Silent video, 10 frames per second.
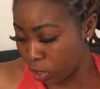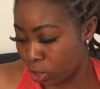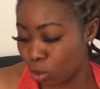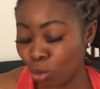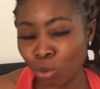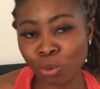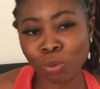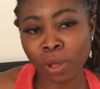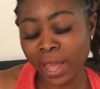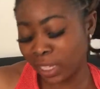so
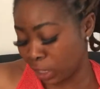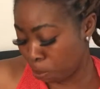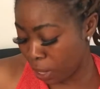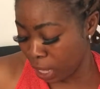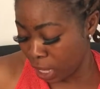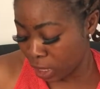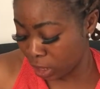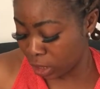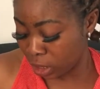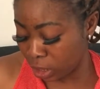I
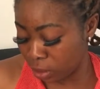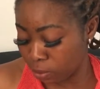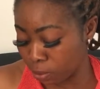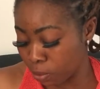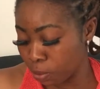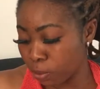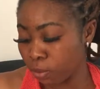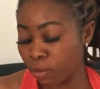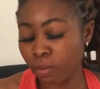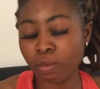spent
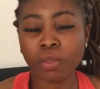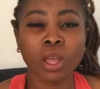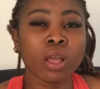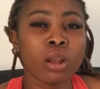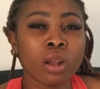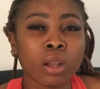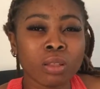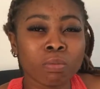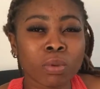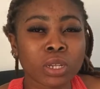
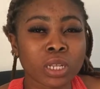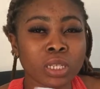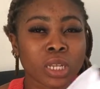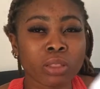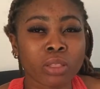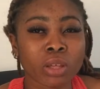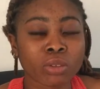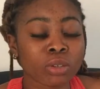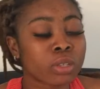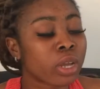not more than
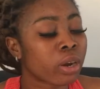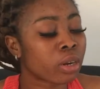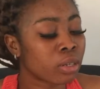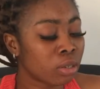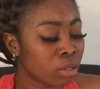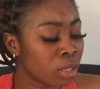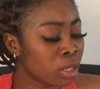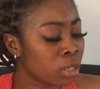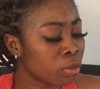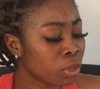10,000 naira this
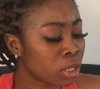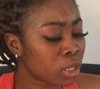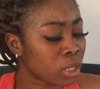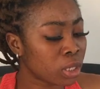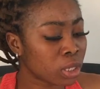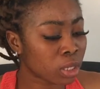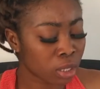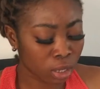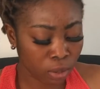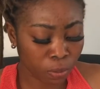is the receipt
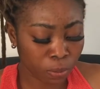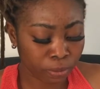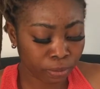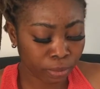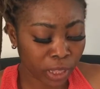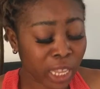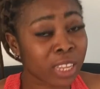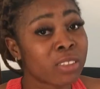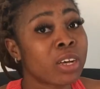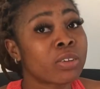
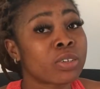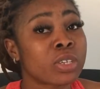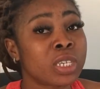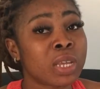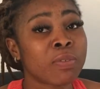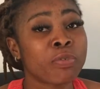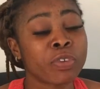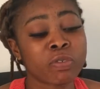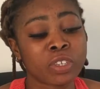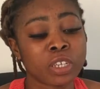
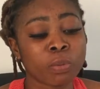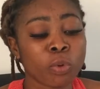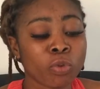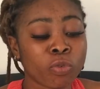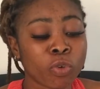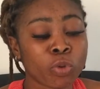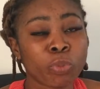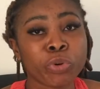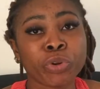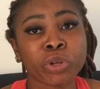9,750 both for the
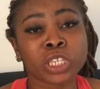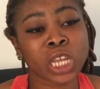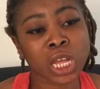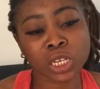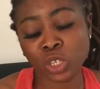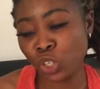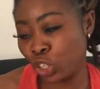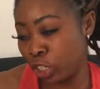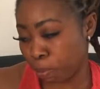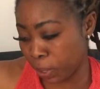product and
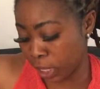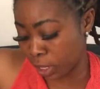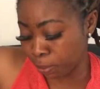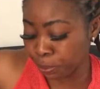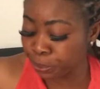shipping